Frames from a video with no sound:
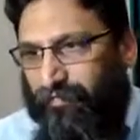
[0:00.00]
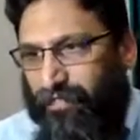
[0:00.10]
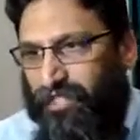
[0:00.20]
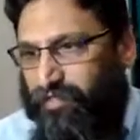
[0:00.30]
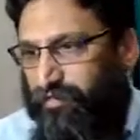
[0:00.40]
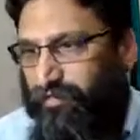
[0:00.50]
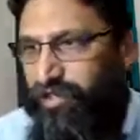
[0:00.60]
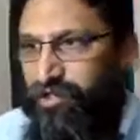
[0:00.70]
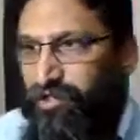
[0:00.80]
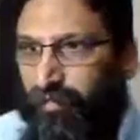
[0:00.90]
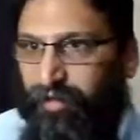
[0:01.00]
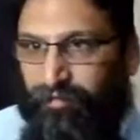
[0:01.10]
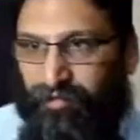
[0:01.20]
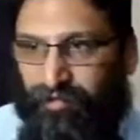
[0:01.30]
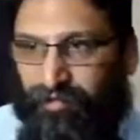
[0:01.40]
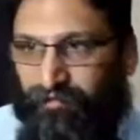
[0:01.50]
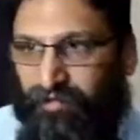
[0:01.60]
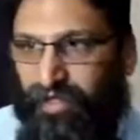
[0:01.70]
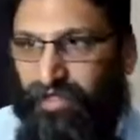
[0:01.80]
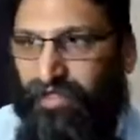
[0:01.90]
is to reassure people
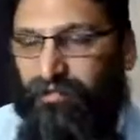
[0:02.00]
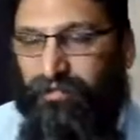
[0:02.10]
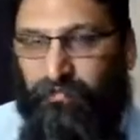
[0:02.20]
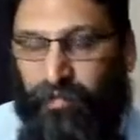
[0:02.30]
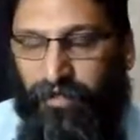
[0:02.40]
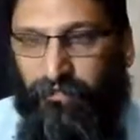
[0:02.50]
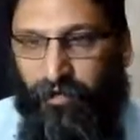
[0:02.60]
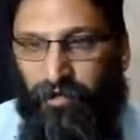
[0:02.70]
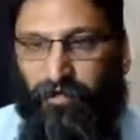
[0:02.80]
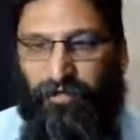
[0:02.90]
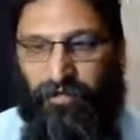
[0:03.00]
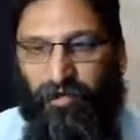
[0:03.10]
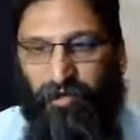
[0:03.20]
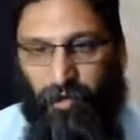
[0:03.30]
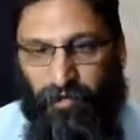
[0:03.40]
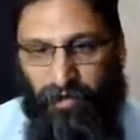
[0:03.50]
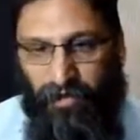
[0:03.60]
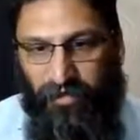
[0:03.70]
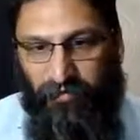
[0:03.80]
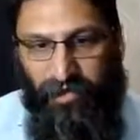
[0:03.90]
that, listen, if we follow what
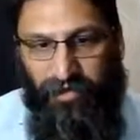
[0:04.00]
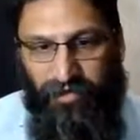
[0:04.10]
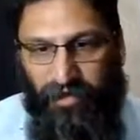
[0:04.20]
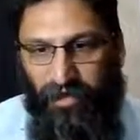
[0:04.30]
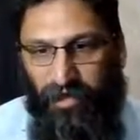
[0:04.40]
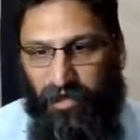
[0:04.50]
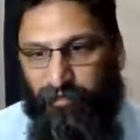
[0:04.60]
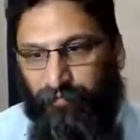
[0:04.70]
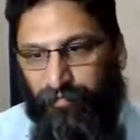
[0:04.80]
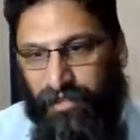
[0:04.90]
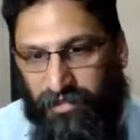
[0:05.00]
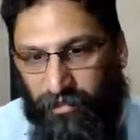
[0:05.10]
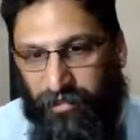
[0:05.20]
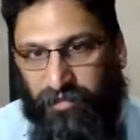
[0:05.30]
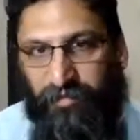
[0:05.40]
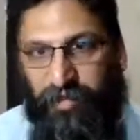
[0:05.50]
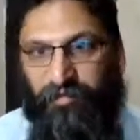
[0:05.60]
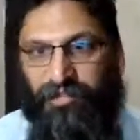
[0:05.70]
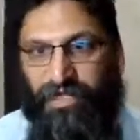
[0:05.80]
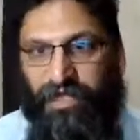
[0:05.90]
we have been told
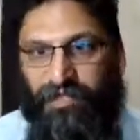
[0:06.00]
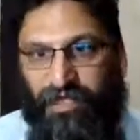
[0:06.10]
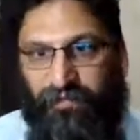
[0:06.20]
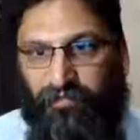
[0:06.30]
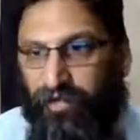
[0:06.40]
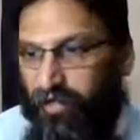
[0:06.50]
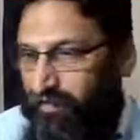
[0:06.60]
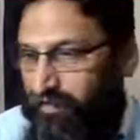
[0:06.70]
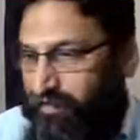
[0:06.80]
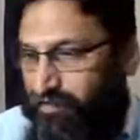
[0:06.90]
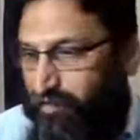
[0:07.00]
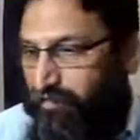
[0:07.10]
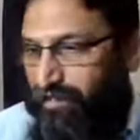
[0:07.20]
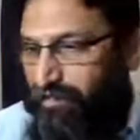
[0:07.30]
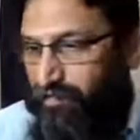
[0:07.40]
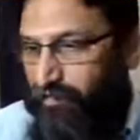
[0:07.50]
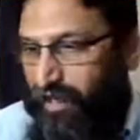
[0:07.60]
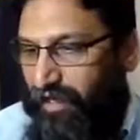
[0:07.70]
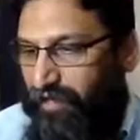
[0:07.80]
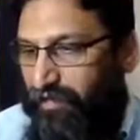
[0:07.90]
about staying safe, there is no reason
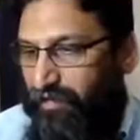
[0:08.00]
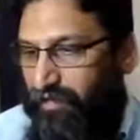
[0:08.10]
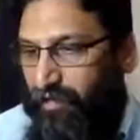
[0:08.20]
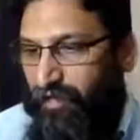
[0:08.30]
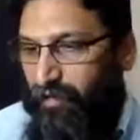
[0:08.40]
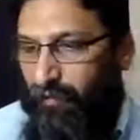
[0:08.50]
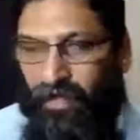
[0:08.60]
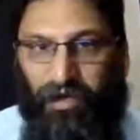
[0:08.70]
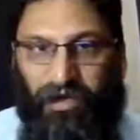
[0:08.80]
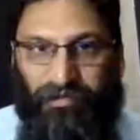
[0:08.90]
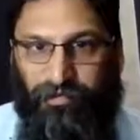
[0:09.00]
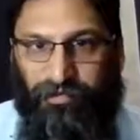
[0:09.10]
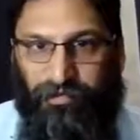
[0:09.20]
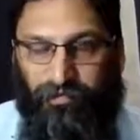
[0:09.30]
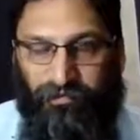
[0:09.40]
why we can't do so.